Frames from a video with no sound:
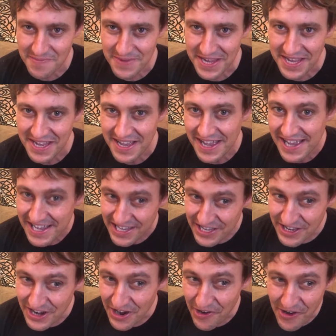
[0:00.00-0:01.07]
me, you
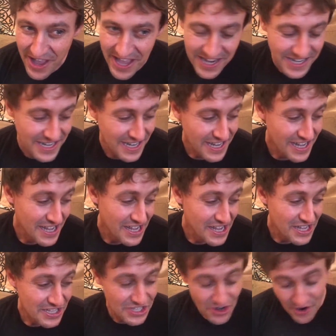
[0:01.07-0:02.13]
know? And
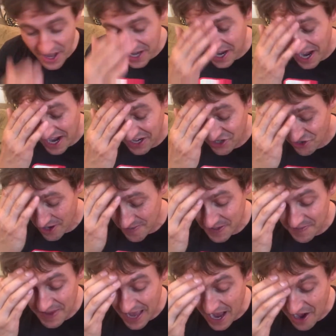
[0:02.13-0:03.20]
so it kind of tripped
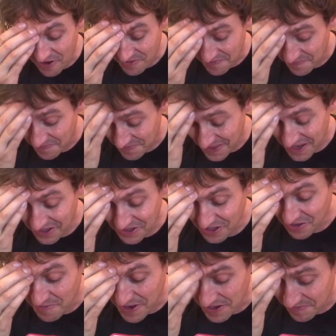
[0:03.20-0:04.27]
me out a little
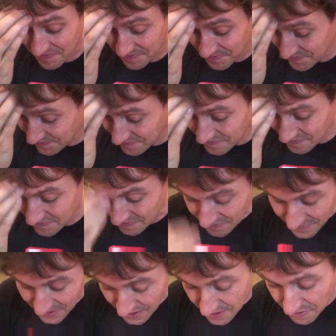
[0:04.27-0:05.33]
bit.
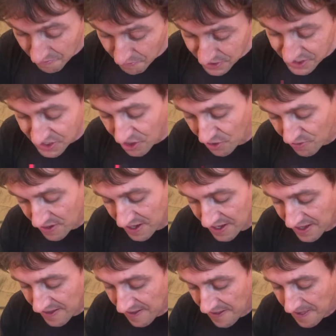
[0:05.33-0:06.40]
But so
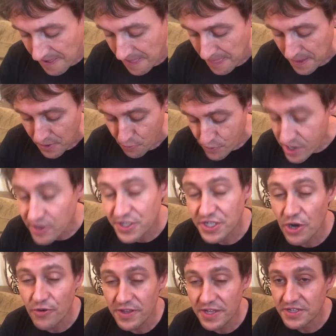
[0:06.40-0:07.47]
we are
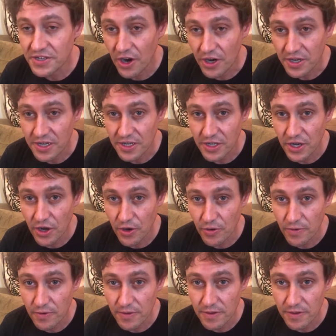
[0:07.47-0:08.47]
so in the dark, you know.